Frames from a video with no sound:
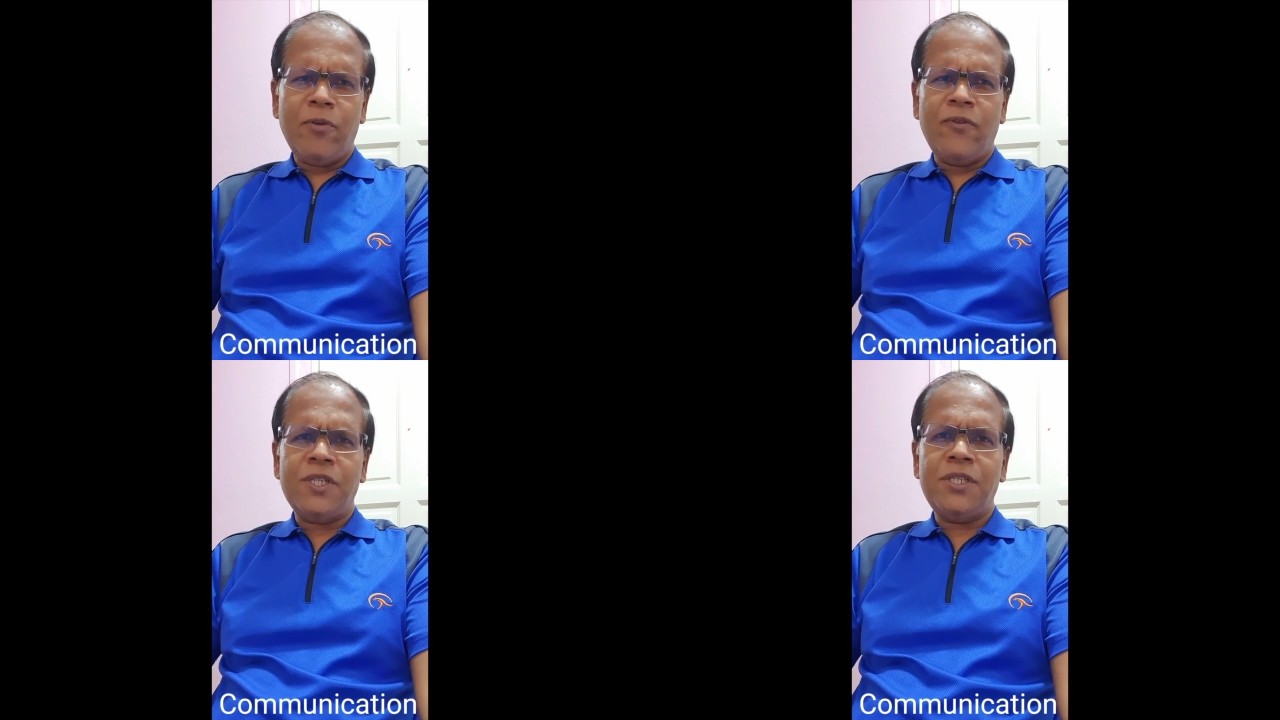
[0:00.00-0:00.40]

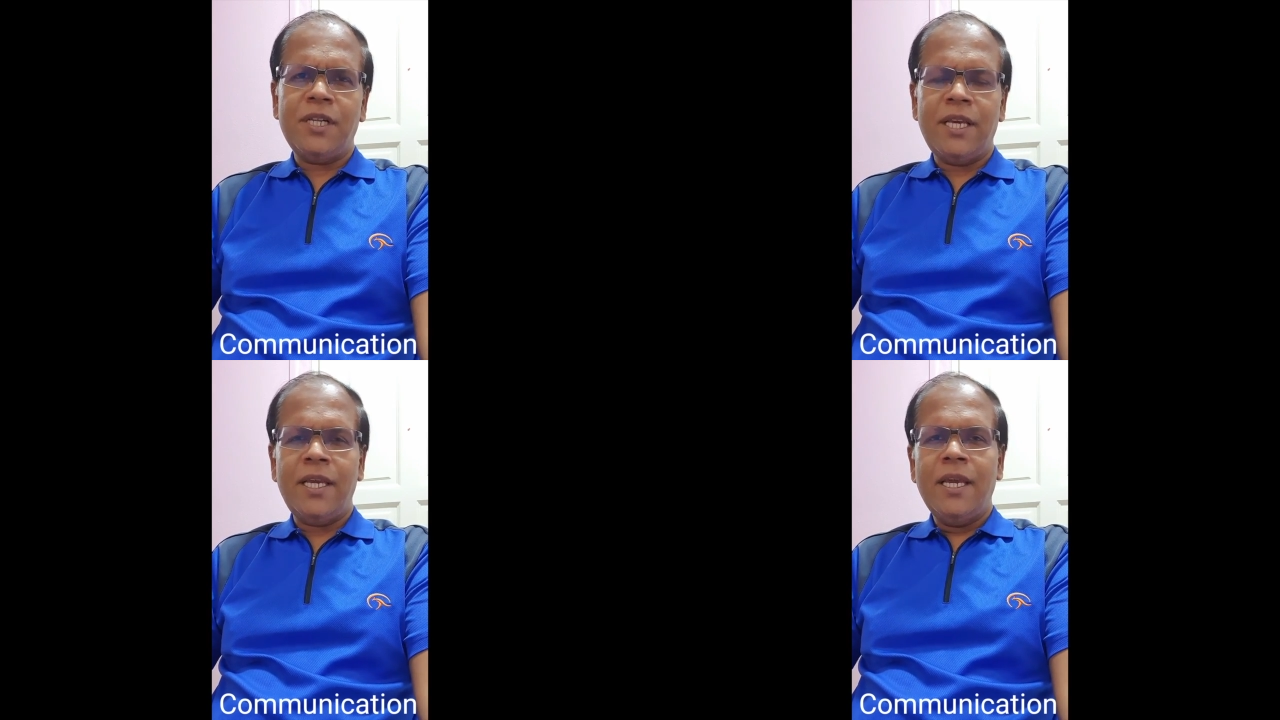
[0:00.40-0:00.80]

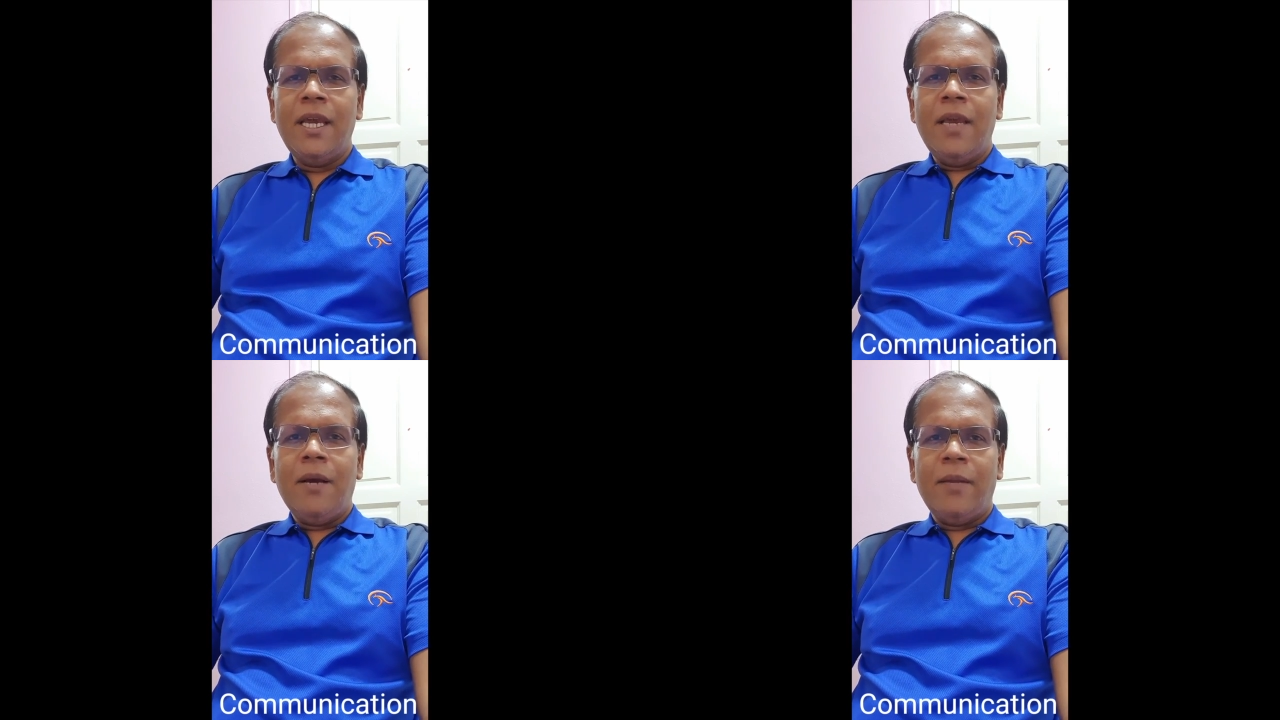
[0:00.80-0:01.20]
professionally
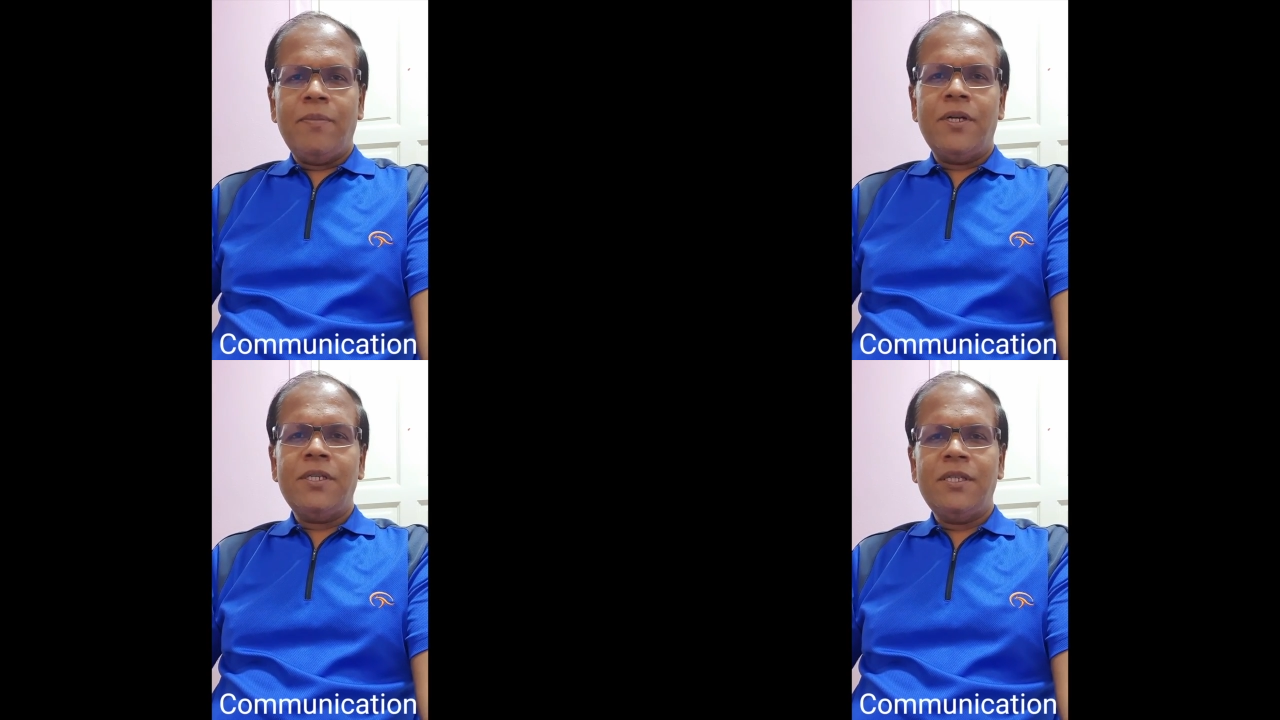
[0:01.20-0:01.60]

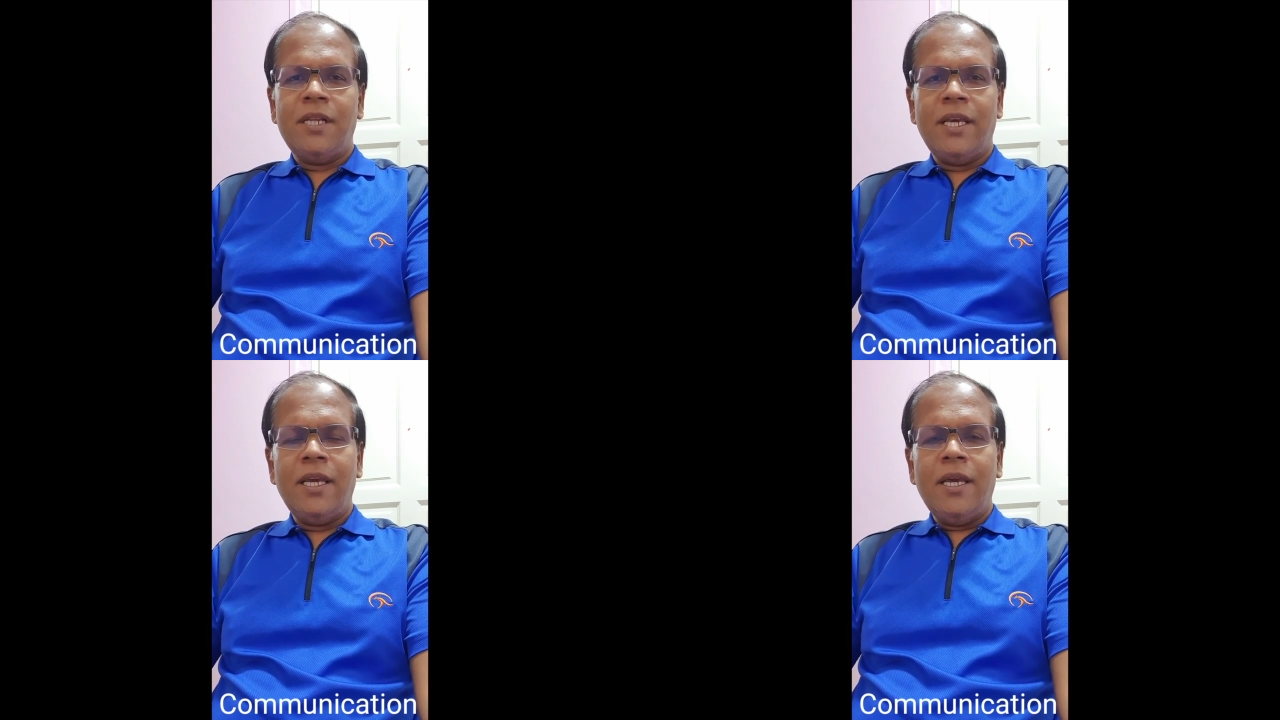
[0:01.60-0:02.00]
and
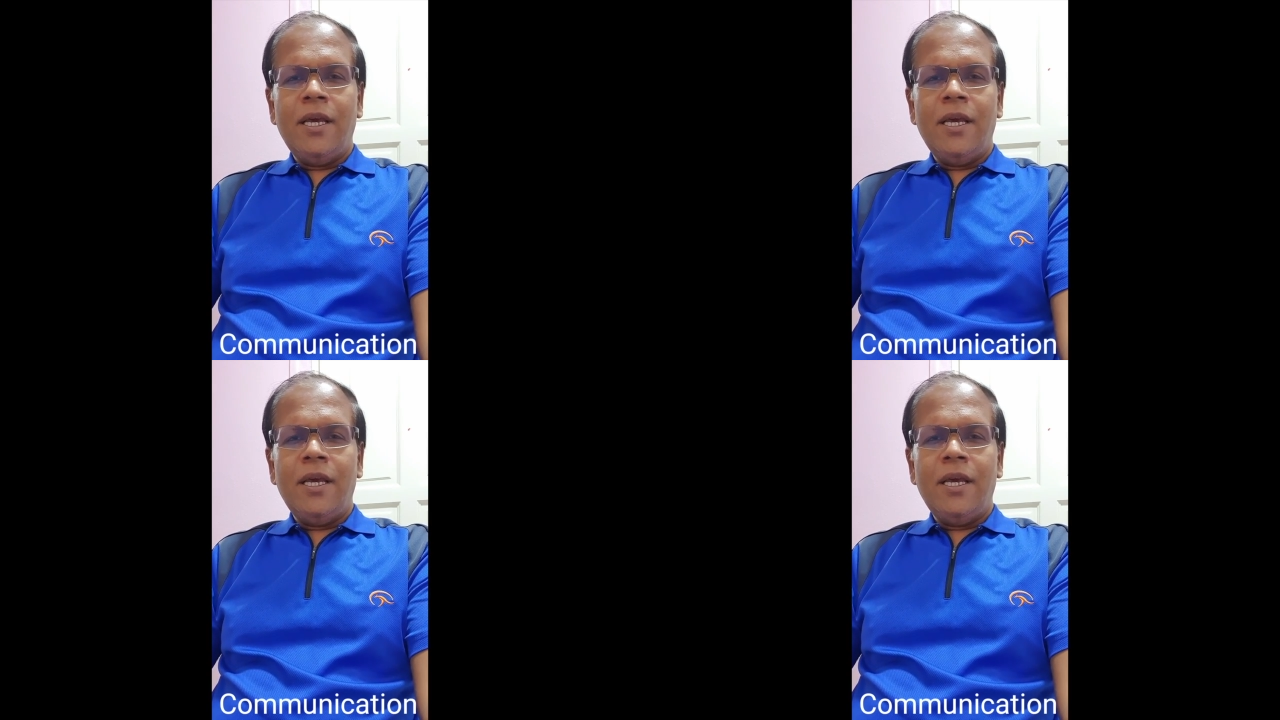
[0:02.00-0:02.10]
personally.